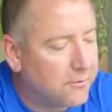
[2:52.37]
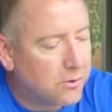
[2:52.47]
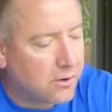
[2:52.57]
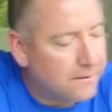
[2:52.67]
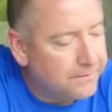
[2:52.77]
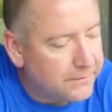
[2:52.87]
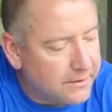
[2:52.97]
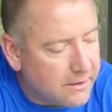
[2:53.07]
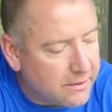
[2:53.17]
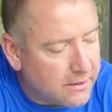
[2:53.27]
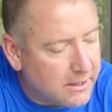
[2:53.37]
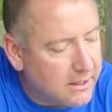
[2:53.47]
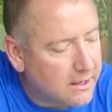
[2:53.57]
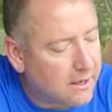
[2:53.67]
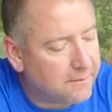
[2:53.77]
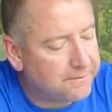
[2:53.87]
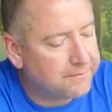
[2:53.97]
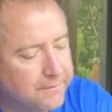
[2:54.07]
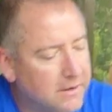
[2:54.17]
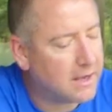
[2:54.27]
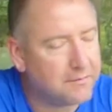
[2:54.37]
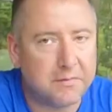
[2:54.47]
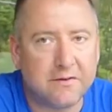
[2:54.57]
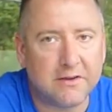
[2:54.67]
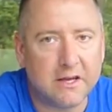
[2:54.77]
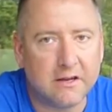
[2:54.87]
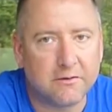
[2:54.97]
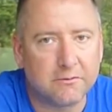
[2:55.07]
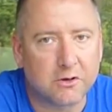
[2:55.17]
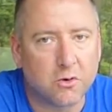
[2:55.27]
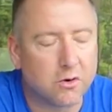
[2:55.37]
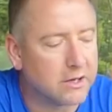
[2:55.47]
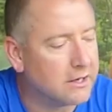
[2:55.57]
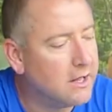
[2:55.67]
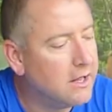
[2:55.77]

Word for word: for the um, FPV and recording.